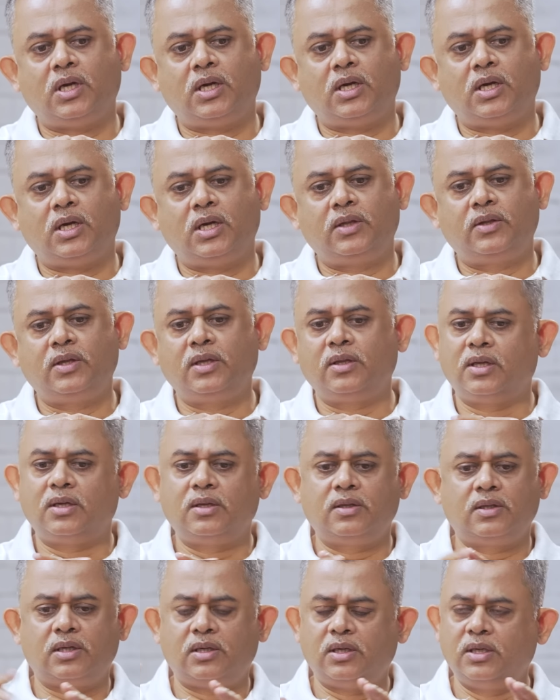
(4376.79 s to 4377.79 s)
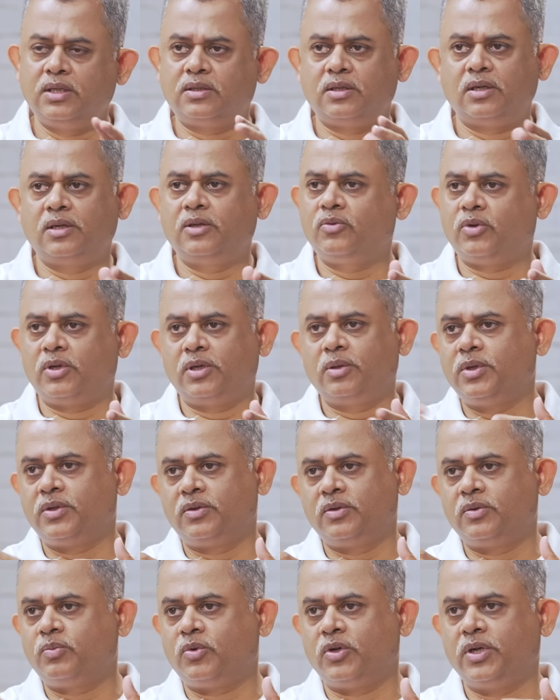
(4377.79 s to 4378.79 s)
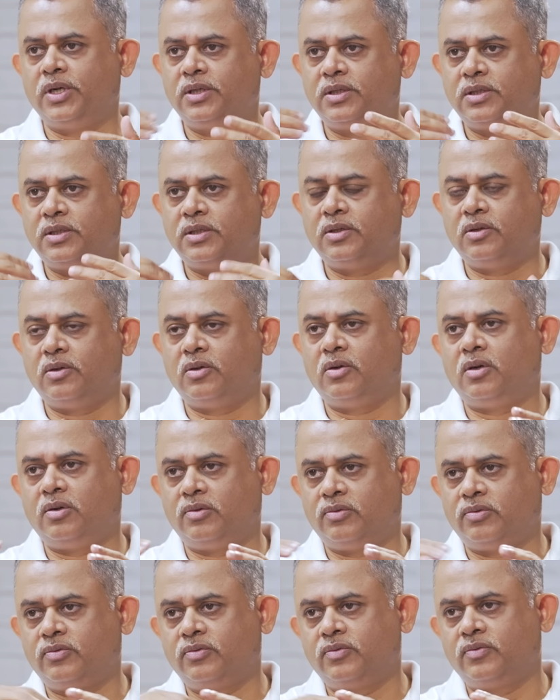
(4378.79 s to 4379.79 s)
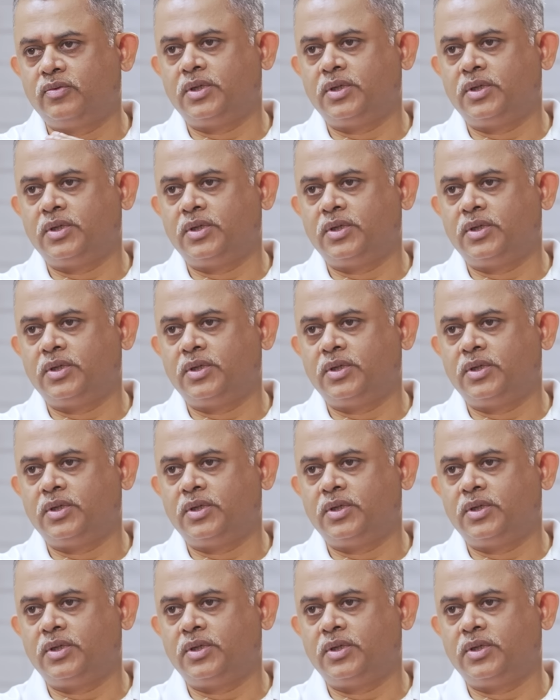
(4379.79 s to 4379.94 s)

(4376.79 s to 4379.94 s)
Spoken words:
I think there is at least 30-40 basis points of